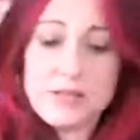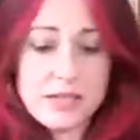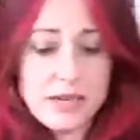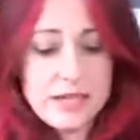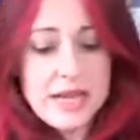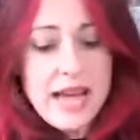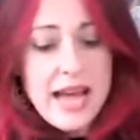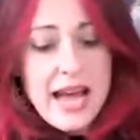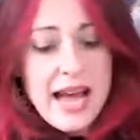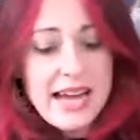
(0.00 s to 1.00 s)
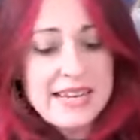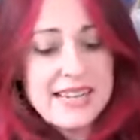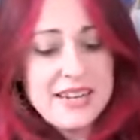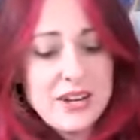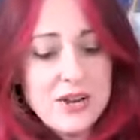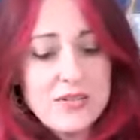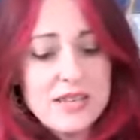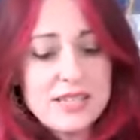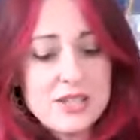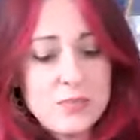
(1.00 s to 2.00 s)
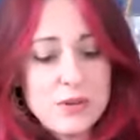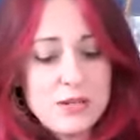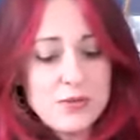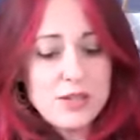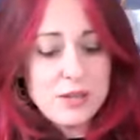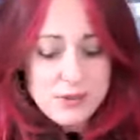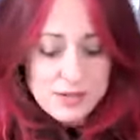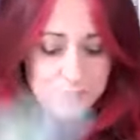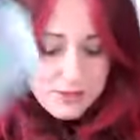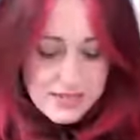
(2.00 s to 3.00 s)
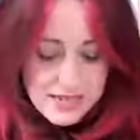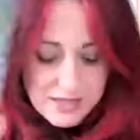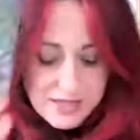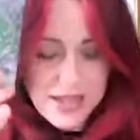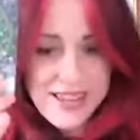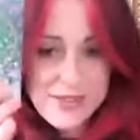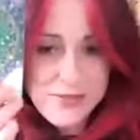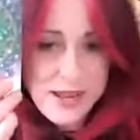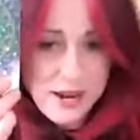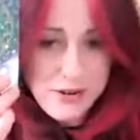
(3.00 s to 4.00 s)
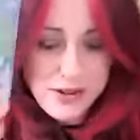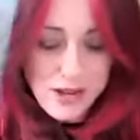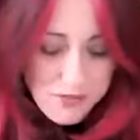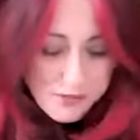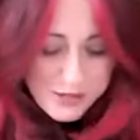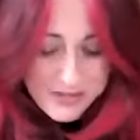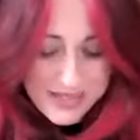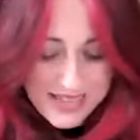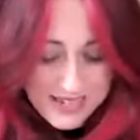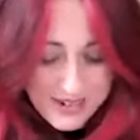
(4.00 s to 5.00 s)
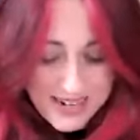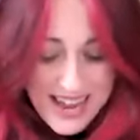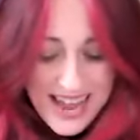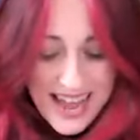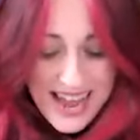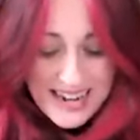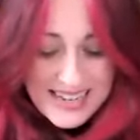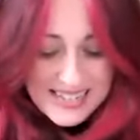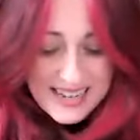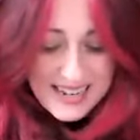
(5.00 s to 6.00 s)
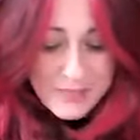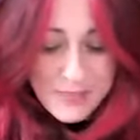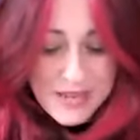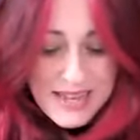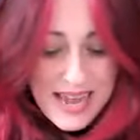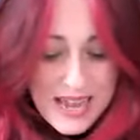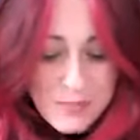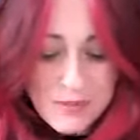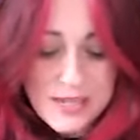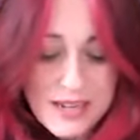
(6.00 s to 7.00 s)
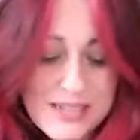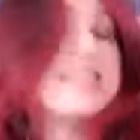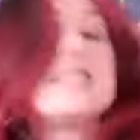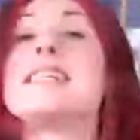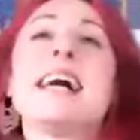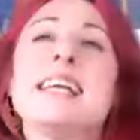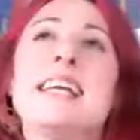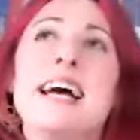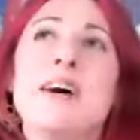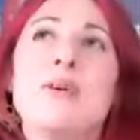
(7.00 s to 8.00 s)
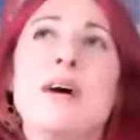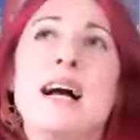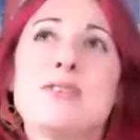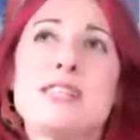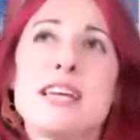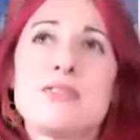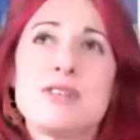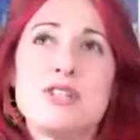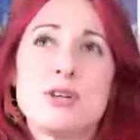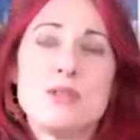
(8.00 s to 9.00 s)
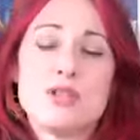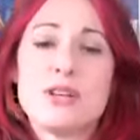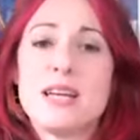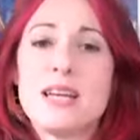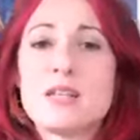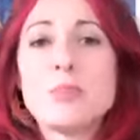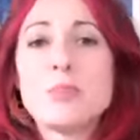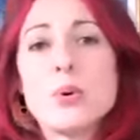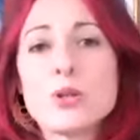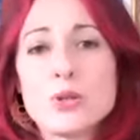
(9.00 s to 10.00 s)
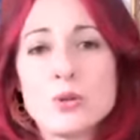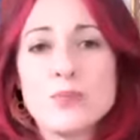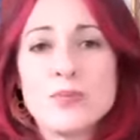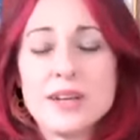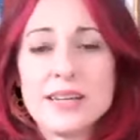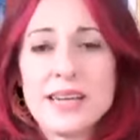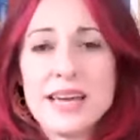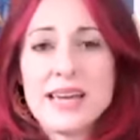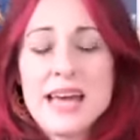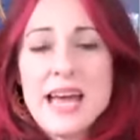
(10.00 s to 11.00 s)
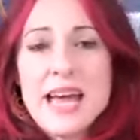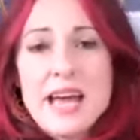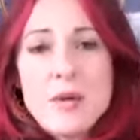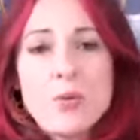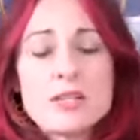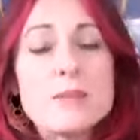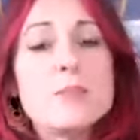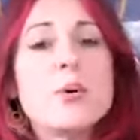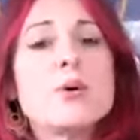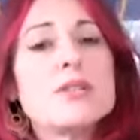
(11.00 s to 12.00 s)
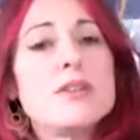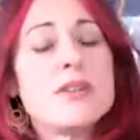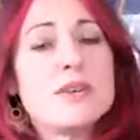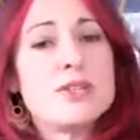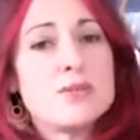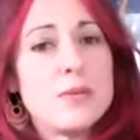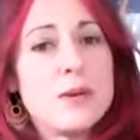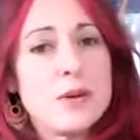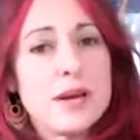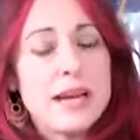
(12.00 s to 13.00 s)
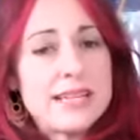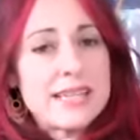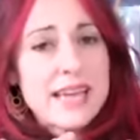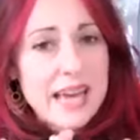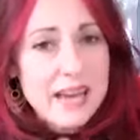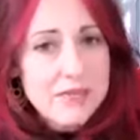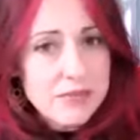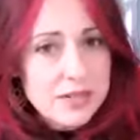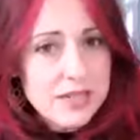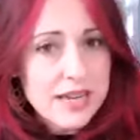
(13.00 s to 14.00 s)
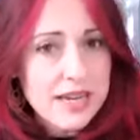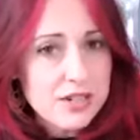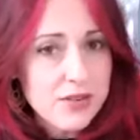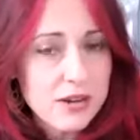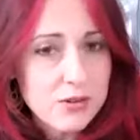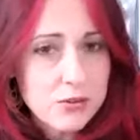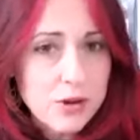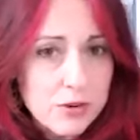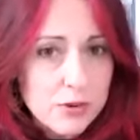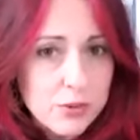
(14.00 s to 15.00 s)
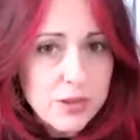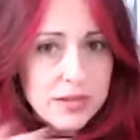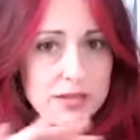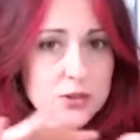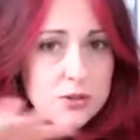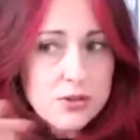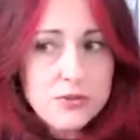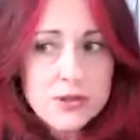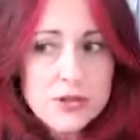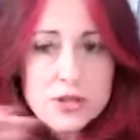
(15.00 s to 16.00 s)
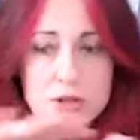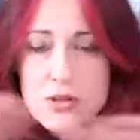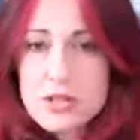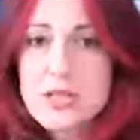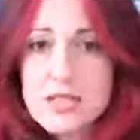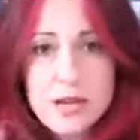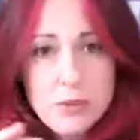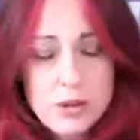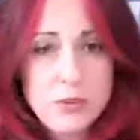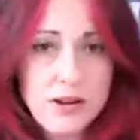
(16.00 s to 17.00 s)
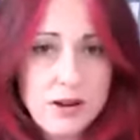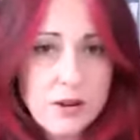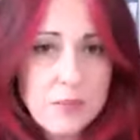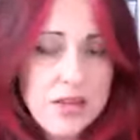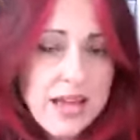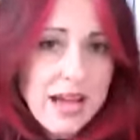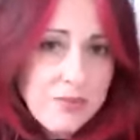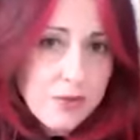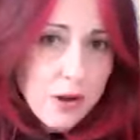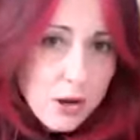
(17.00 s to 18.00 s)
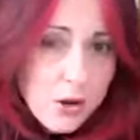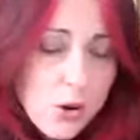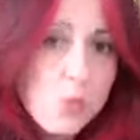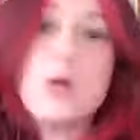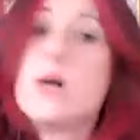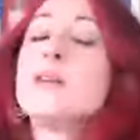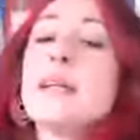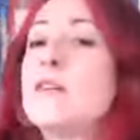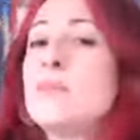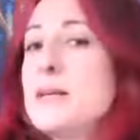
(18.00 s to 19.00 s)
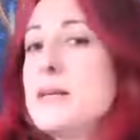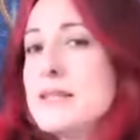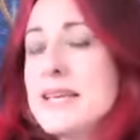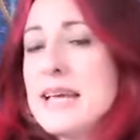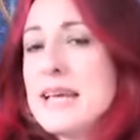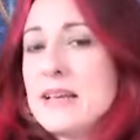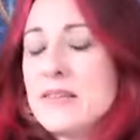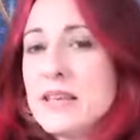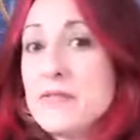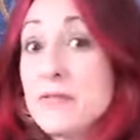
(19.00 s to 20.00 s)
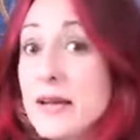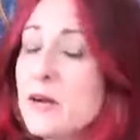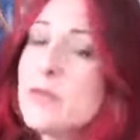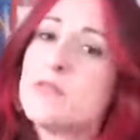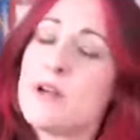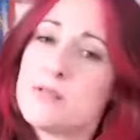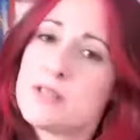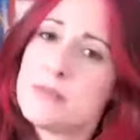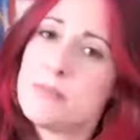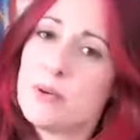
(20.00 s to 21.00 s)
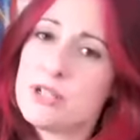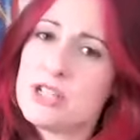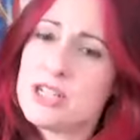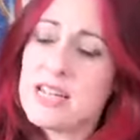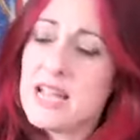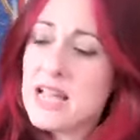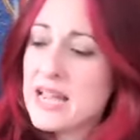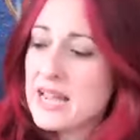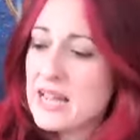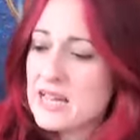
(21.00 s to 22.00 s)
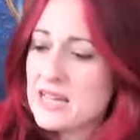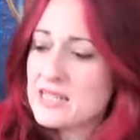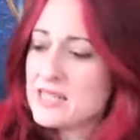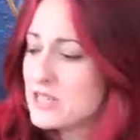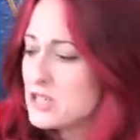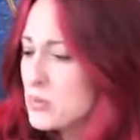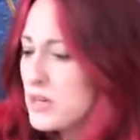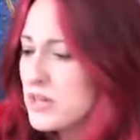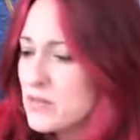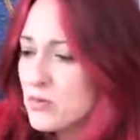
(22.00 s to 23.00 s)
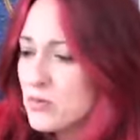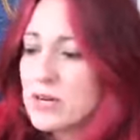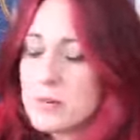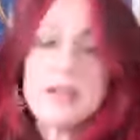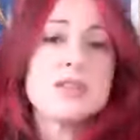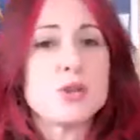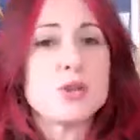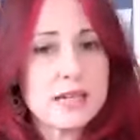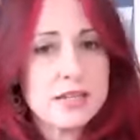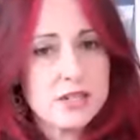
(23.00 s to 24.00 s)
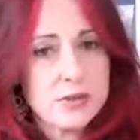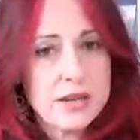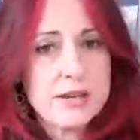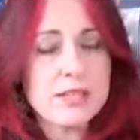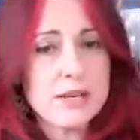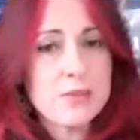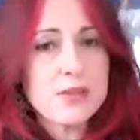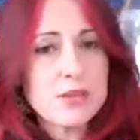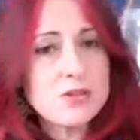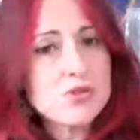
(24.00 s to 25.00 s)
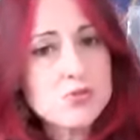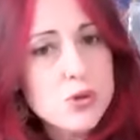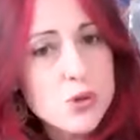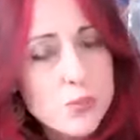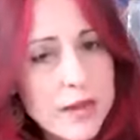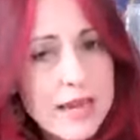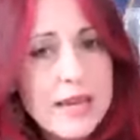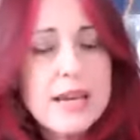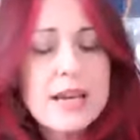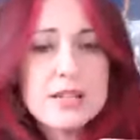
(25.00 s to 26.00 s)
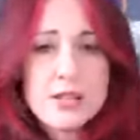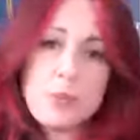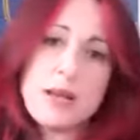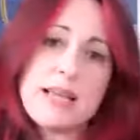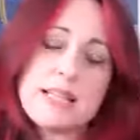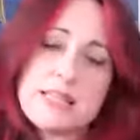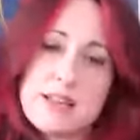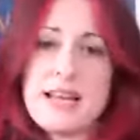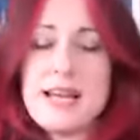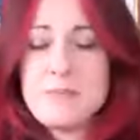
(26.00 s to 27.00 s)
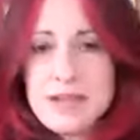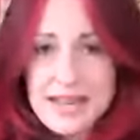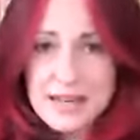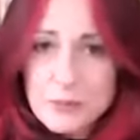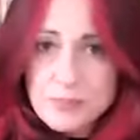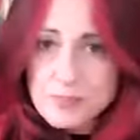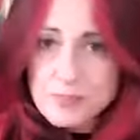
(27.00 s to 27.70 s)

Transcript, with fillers: other side and you know this is the beautiful thing because i'm seeing the the flower of life on some of these right and it's like being able to understand how our sacred geometry is a portal okay what's important though to remember is at every stage of our growth we can sort of choose to stay where we are and for a long while now i've been seeing the flower of life symbology in such a way that i've not really been attracted to it it's something that drew me to the place that i am now